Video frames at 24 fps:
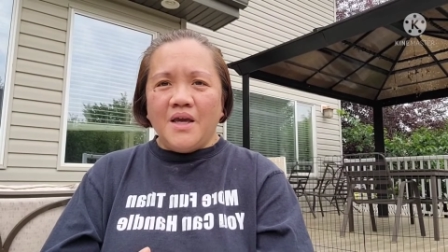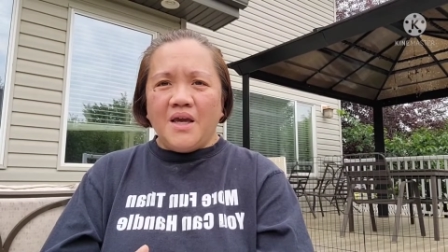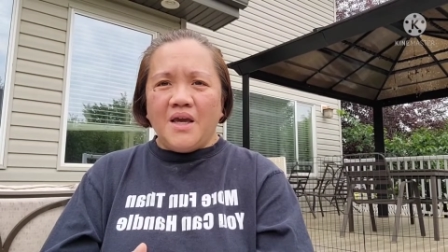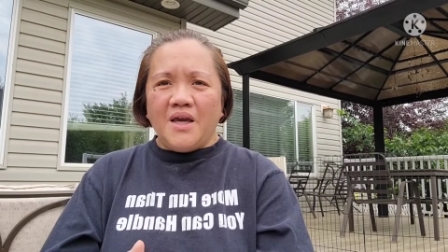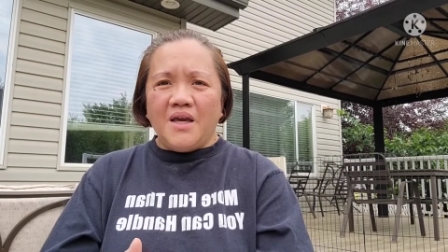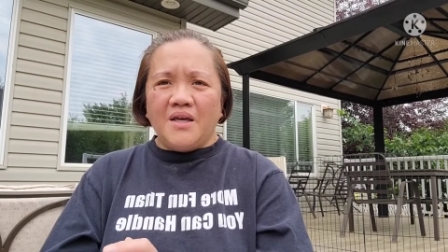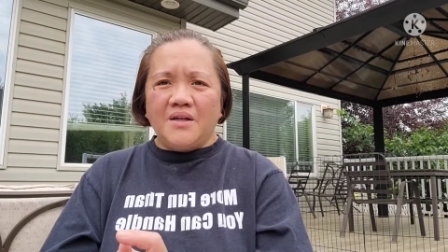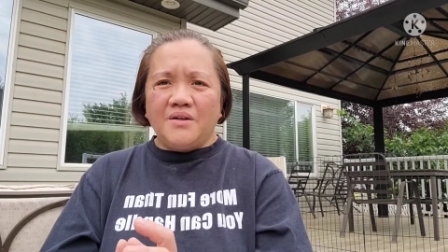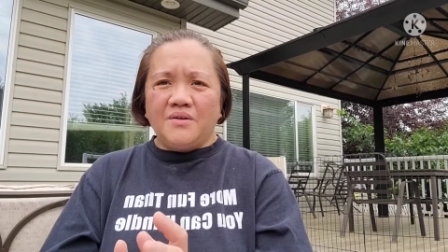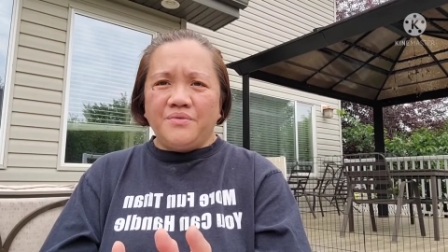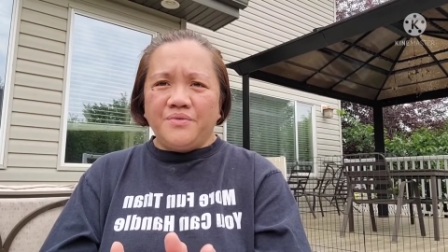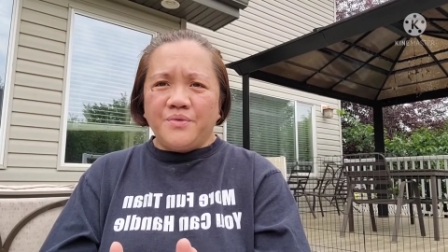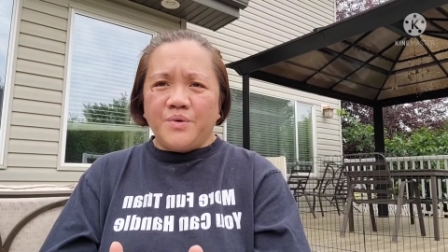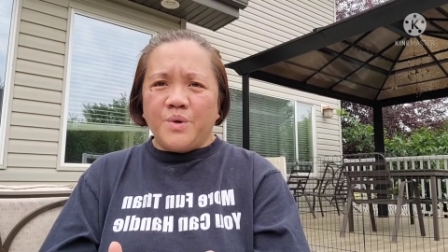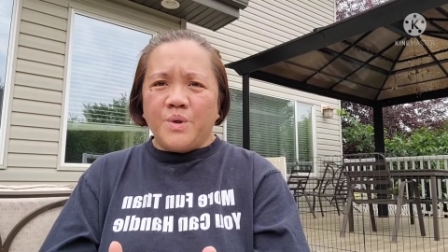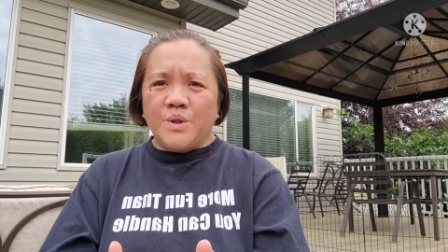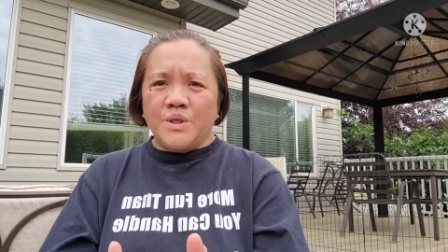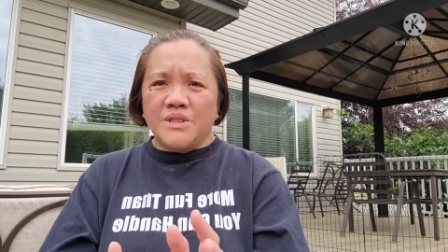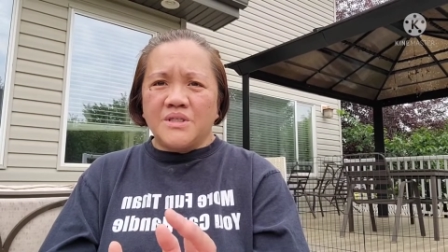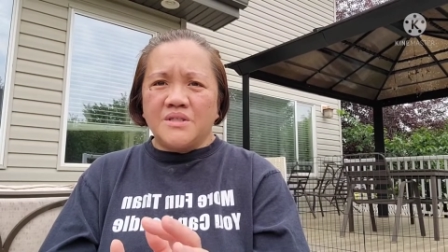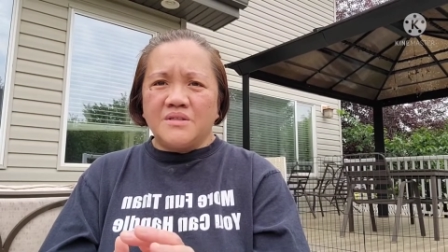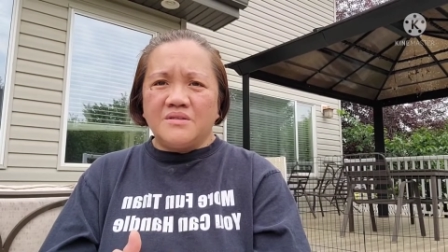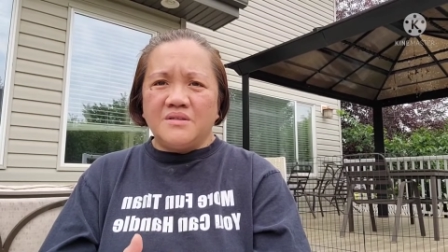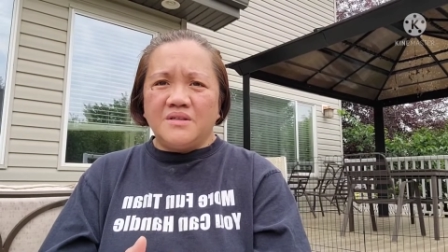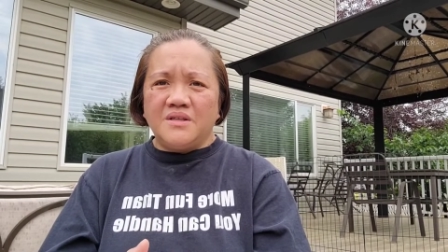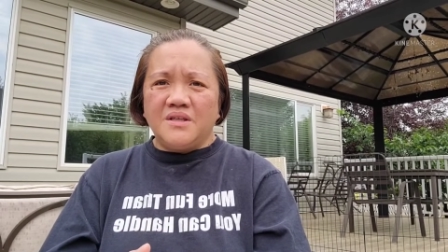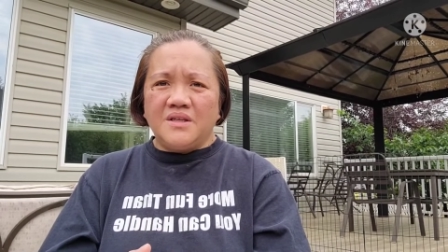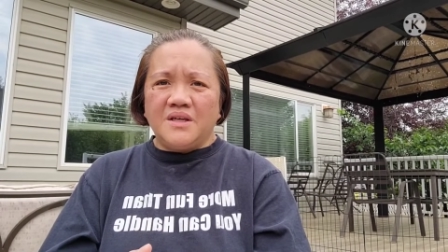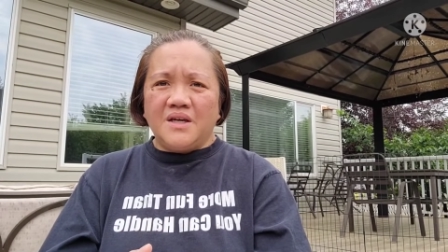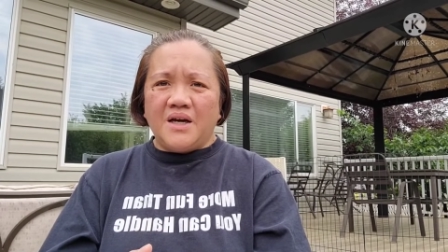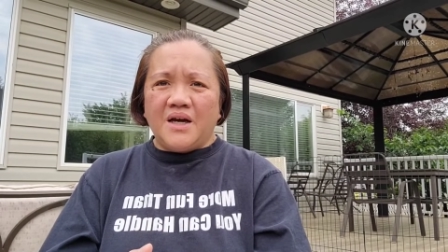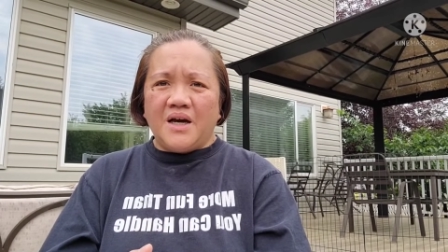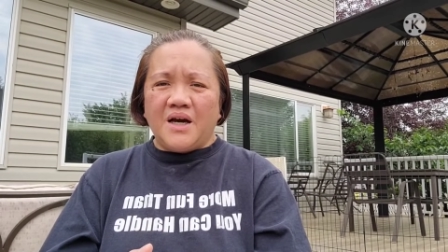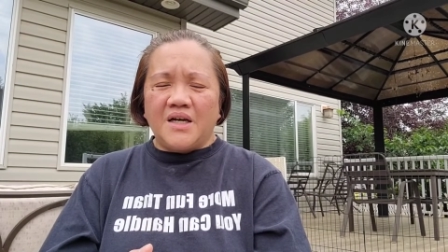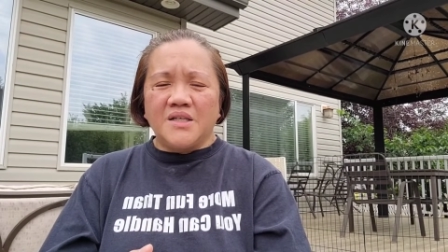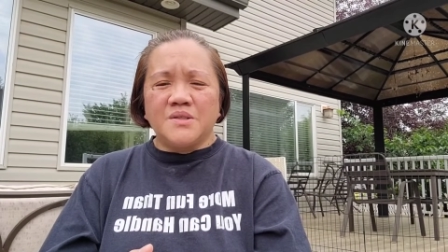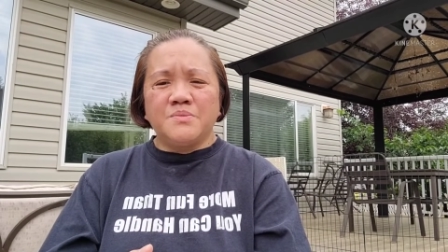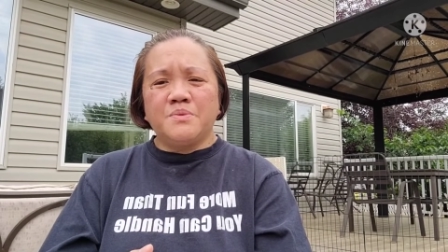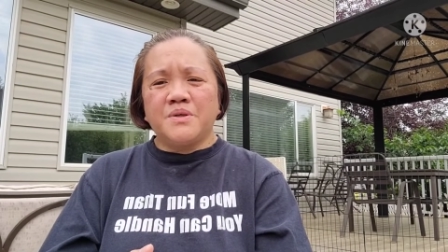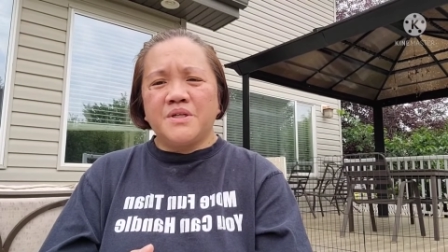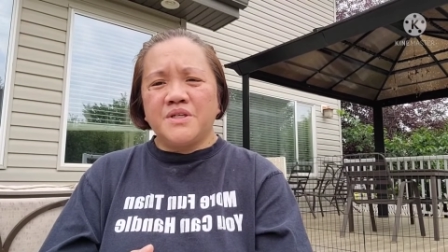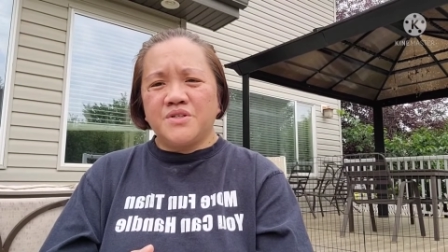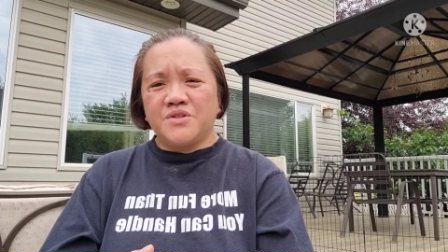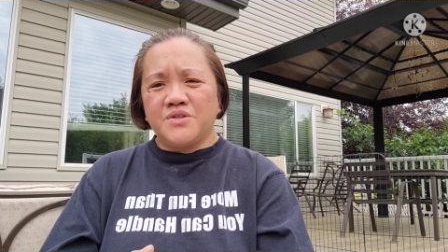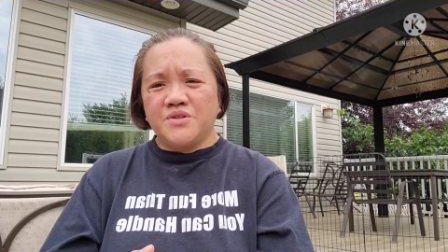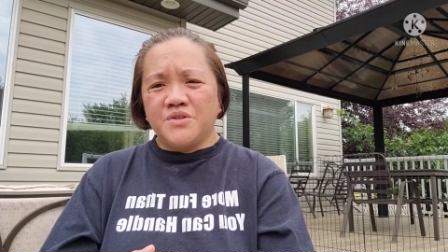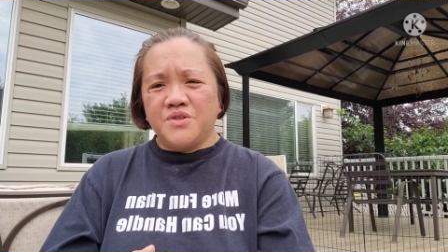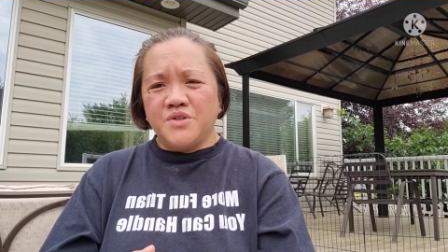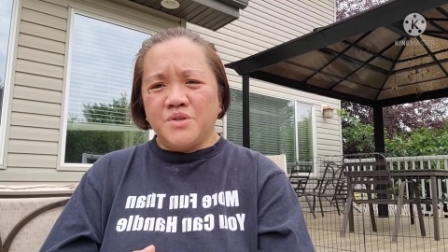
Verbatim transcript: And of course, the uh, aspiration